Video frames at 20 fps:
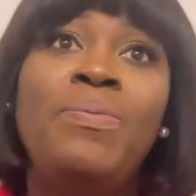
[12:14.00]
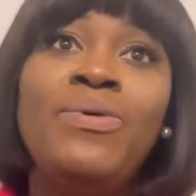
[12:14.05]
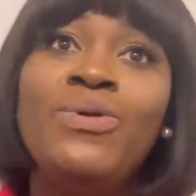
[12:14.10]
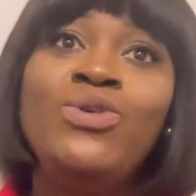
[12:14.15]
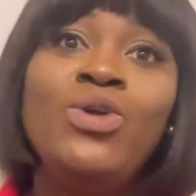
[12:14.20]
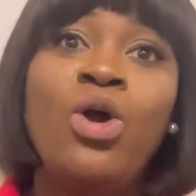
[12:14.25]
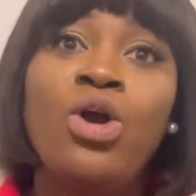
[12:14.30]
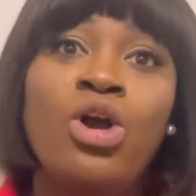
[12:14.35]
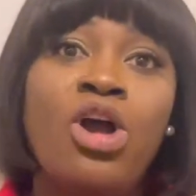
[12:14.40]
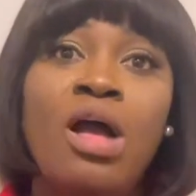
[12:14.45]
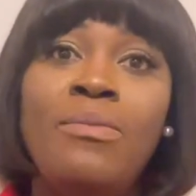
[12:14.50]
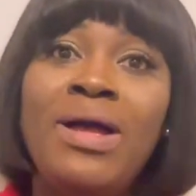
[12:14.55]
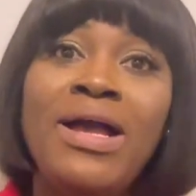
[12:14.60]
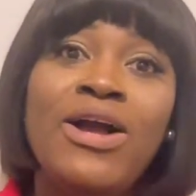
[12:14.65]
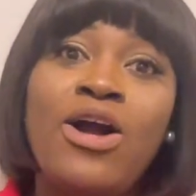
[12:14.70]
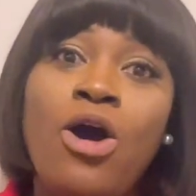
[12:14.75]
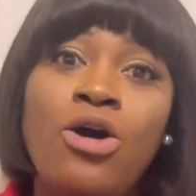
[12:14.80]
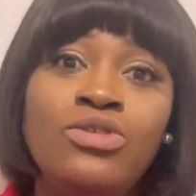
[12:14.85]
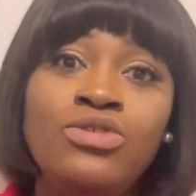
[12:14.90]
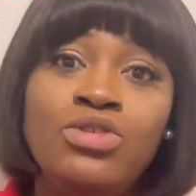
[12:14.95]
don't come and
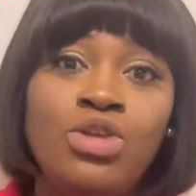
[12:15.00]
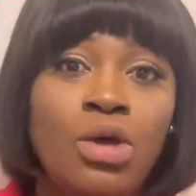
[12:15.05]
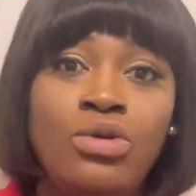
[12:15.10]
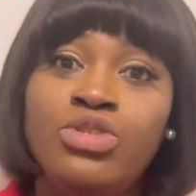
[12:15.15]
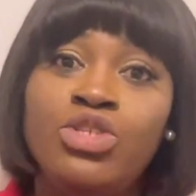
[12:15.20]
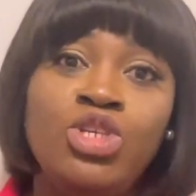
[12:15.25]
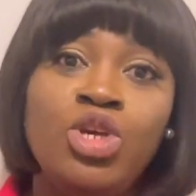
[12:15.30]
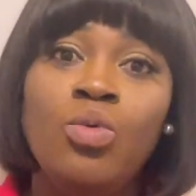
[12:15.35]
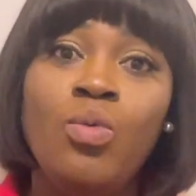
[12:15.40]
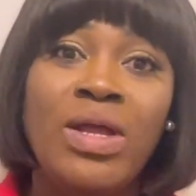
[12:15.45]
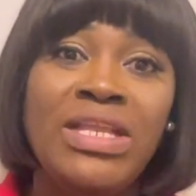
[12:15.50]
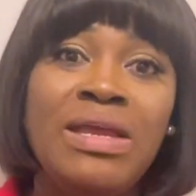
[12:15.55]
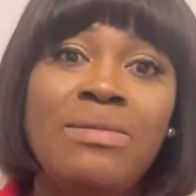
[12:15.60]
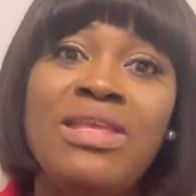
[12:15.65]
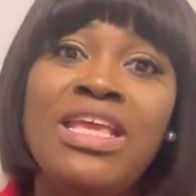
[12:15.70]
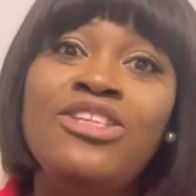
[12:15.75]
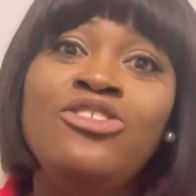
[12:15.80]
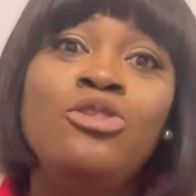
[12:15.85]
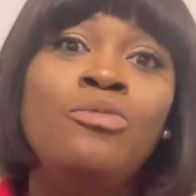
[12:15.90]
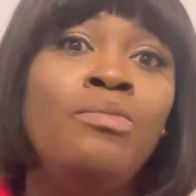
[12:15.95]
consult you when they
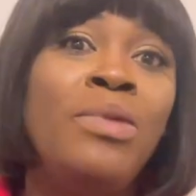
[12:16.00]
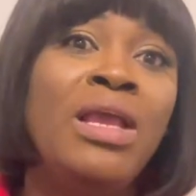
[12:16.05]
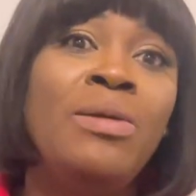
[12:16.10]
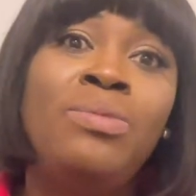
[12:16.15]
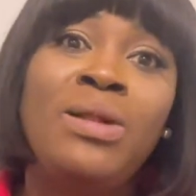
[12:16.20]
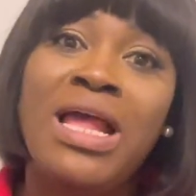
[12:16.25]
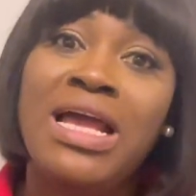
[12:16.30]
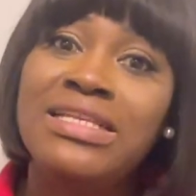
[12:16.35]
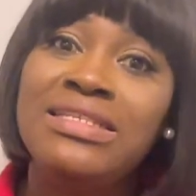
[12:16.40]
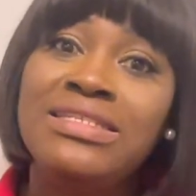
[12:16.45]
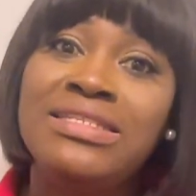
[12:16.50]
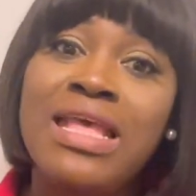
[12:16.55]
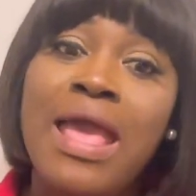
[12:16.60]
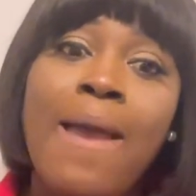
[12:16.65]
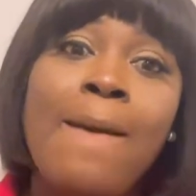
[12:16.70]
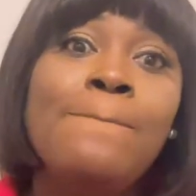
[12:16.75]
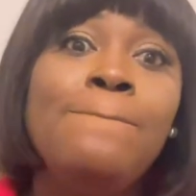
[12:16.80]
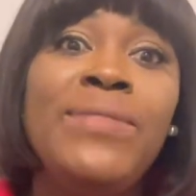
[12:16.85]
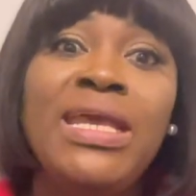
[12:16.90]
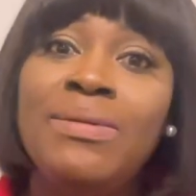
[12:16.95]
need to make plans,
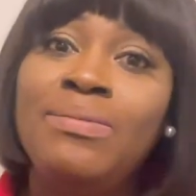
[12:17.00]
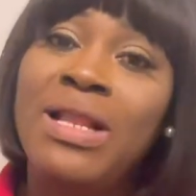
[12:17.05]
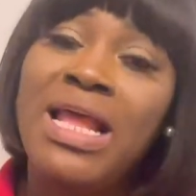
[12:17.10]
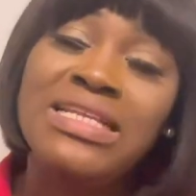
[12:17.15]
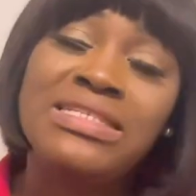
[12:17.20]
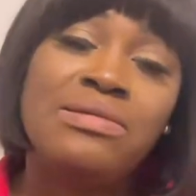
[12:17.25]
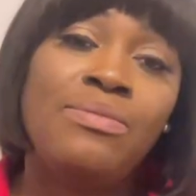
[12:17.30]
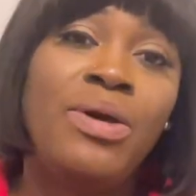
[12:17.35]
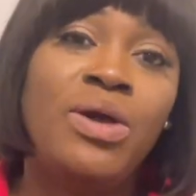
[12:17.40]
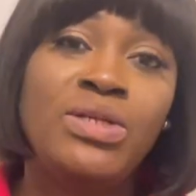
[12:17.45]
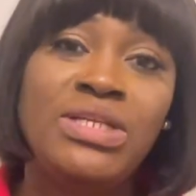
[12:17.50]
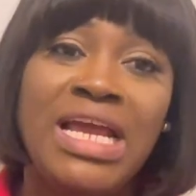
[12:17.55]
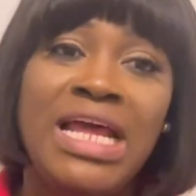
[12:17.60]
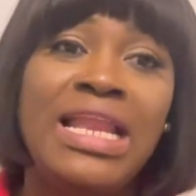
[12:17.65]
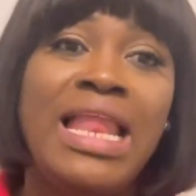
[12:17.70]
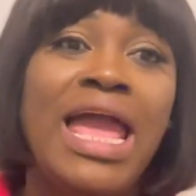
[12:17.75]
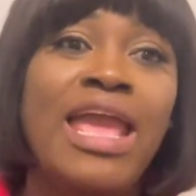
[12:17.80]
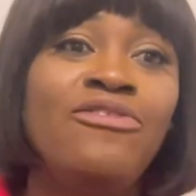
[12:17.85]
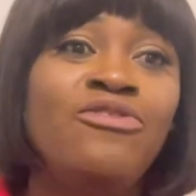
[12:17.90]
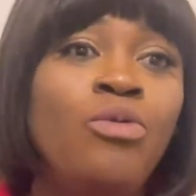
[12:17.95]
big plans about their
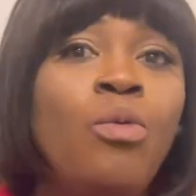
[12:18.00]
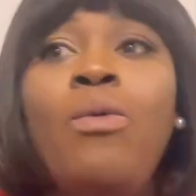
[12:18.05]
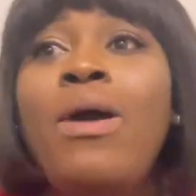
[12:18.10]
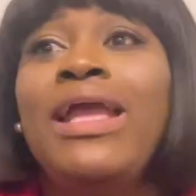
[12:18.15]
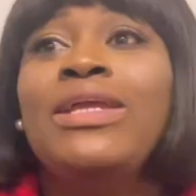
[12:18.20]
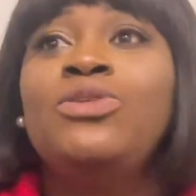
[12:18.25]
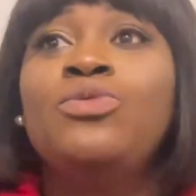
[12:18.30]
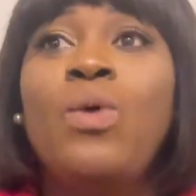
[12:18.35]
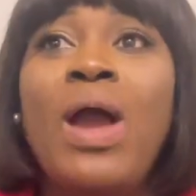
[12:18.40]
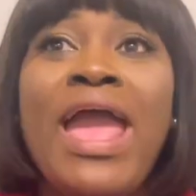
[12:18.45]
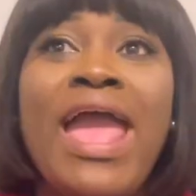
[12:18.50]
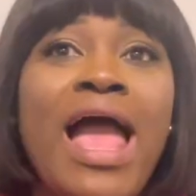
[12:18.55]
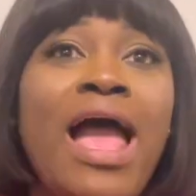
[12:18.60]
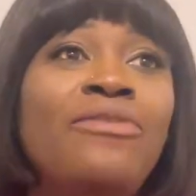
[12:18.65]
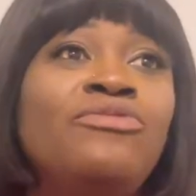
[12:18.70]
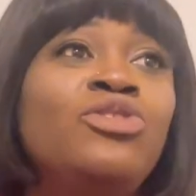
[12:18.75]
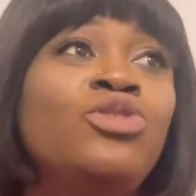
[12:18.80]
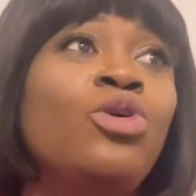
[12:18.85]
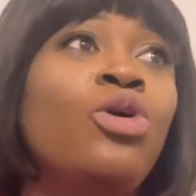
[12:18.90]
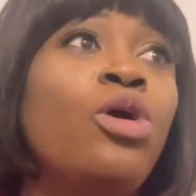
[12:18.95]
life. Why do I
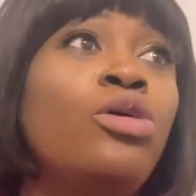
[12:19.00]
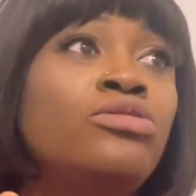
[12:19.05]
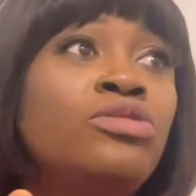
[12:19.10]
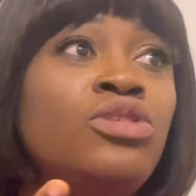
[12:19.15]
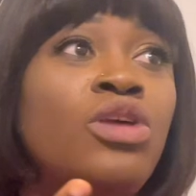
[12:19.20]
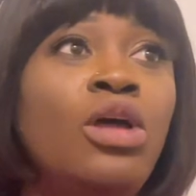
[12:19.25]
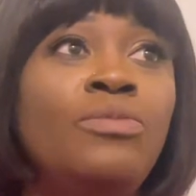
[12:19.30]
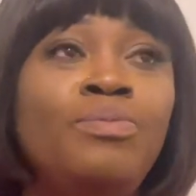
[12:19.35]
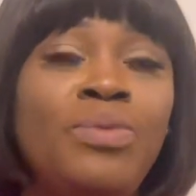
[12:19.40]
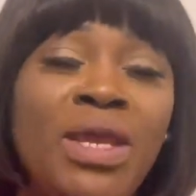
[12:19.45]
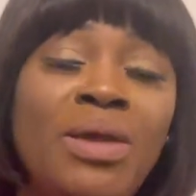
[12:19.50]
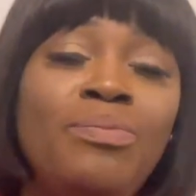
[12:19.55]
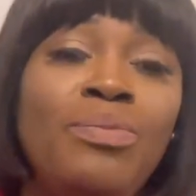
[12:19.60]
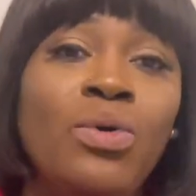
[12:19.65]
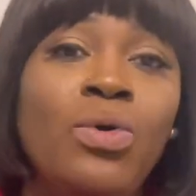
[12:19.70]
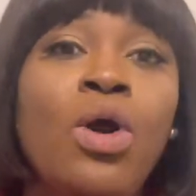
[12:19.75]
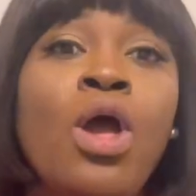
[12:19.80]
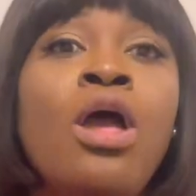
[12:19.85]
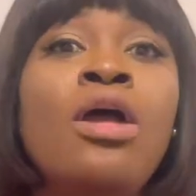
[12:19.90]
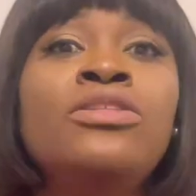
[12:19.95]
have to consult
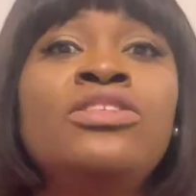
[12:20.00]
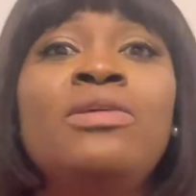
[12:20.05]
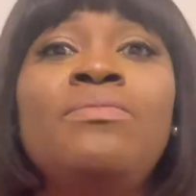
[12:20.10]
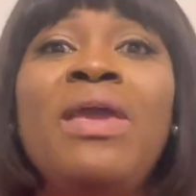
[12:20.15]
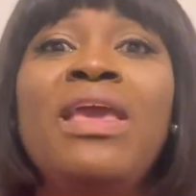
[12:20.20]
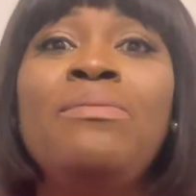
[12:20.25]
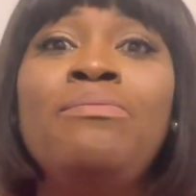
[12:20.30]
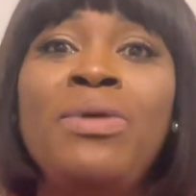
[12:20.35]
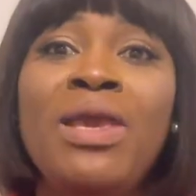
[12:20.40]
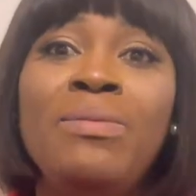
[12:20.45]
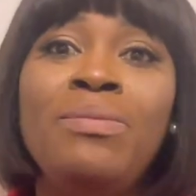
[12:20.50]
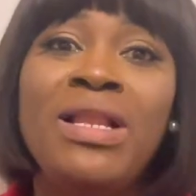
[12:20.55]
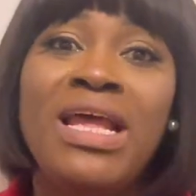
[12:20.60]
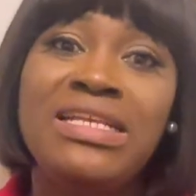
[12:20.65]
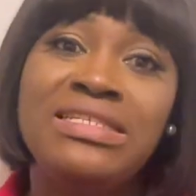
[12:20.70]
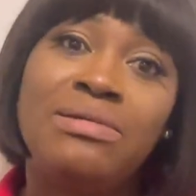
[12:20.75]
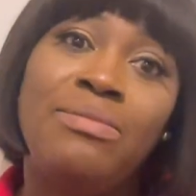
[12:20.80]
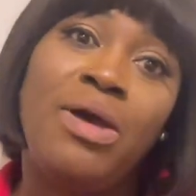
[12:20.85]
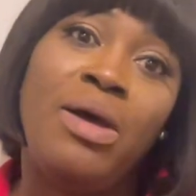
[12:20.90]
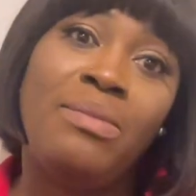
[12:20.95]
people to make big
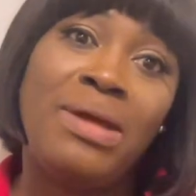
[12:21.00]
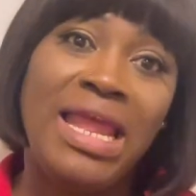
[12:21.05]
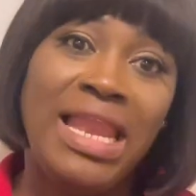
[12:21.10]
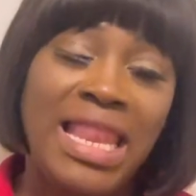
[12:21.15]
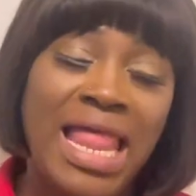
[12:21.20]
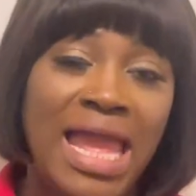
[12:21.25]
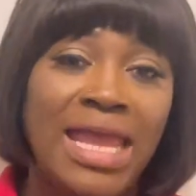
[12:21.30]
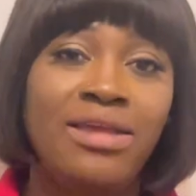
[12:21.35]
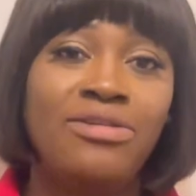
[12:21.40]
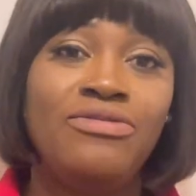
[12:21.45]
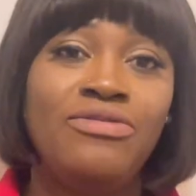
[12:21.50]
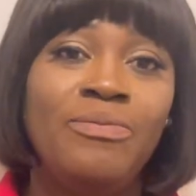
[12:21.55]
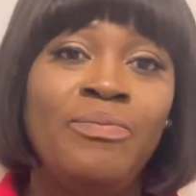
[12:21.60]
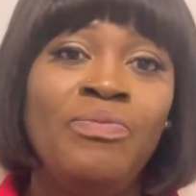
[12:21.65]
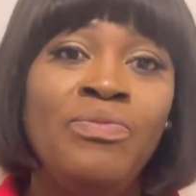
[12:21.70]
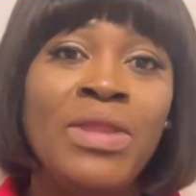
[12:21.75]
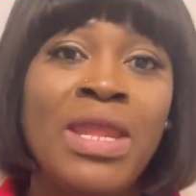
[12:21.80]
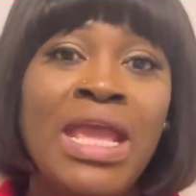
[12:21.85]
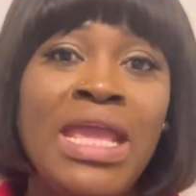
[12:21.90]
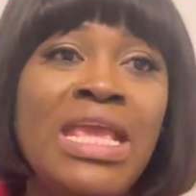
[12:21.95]
plans about my life?
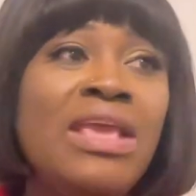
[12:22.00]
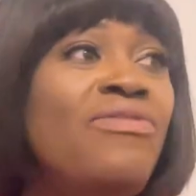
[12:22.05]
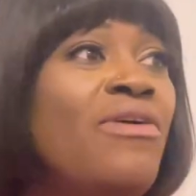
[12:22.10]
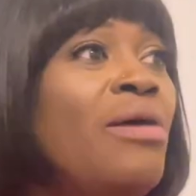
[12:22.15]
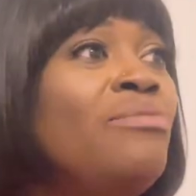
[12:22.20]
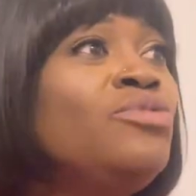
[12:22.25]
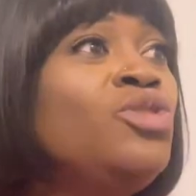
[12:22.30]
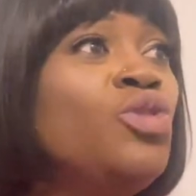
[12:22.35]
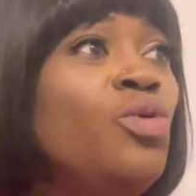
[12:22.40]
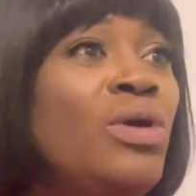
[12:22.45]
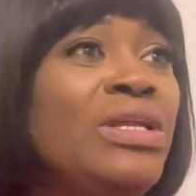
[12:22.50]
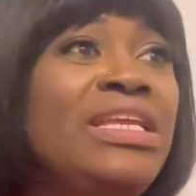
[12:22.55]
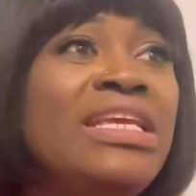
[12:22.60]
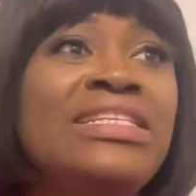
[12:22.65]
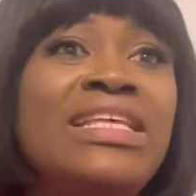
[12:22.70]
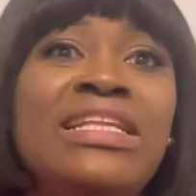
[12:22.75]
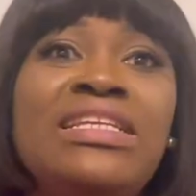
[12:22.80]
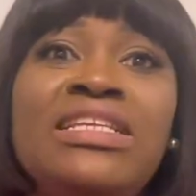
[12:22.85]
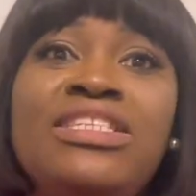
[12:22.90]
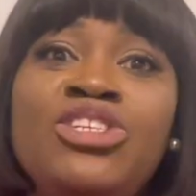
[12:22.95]
If I'm doing this
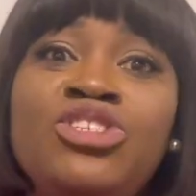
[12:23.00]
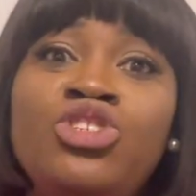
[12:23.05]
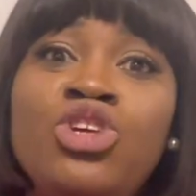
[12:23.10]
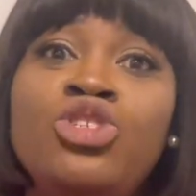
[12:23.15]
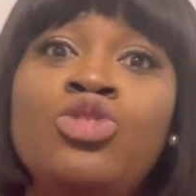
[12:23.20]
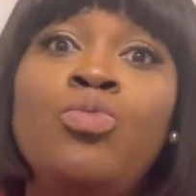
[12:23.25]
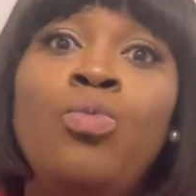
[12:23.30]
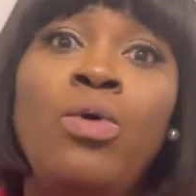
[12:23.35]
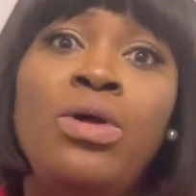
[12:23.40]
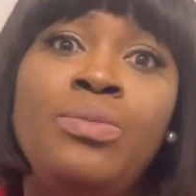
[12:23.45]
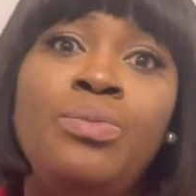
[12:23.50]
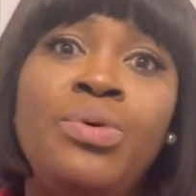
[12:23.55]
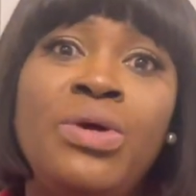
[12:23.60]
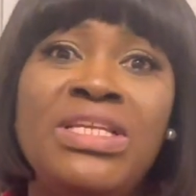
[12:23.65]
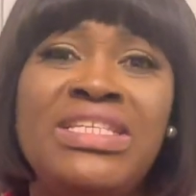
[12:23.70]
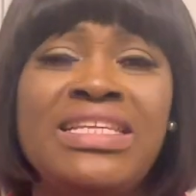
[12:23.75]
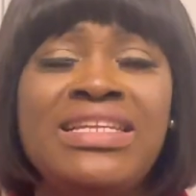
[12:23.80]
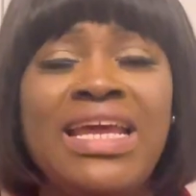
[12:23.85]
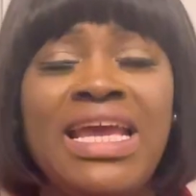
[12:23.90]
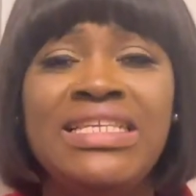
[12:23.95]
and it is just one
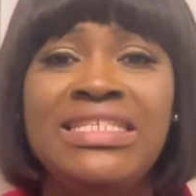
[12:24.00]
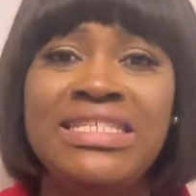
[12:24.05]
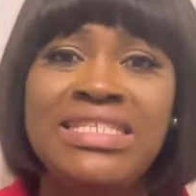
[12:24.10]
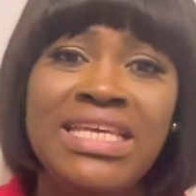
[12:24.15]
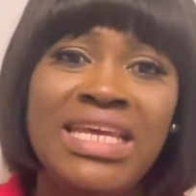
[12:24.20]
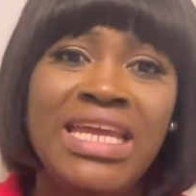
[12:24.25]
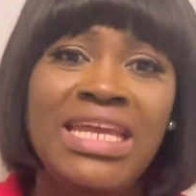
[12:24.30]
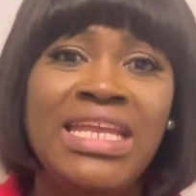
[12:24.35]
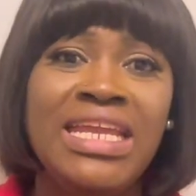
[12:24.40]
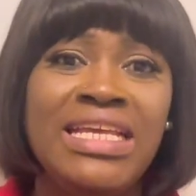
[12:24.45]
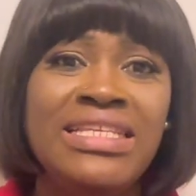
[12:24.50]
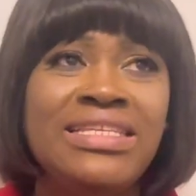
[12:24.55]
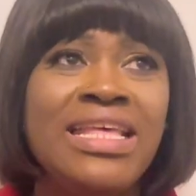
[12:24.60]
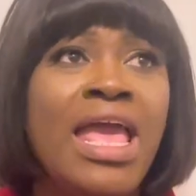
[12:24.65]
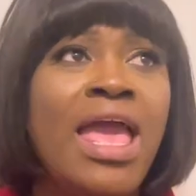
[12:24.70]
person that is saying it.